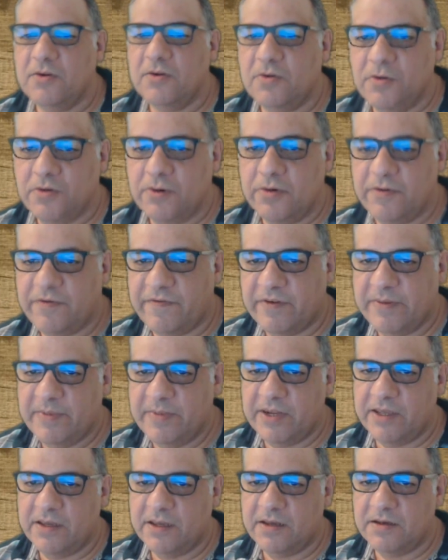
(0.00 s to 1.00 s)
Or a 3
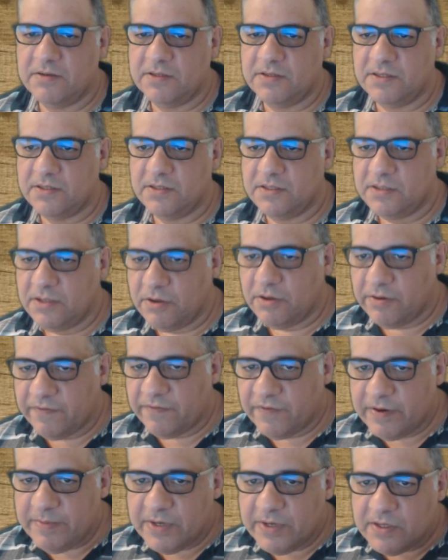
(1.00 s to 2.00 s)
minute. Let's go on to
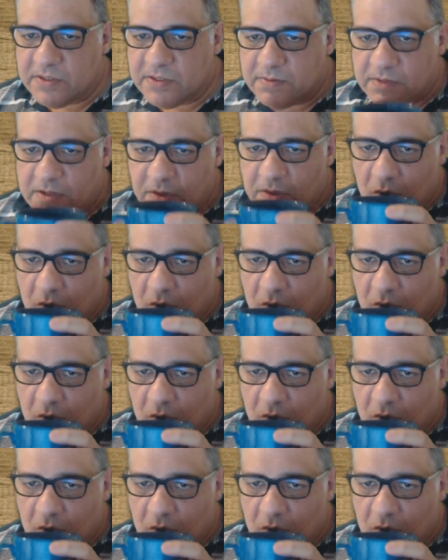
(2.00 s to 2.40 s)
3 minute as well.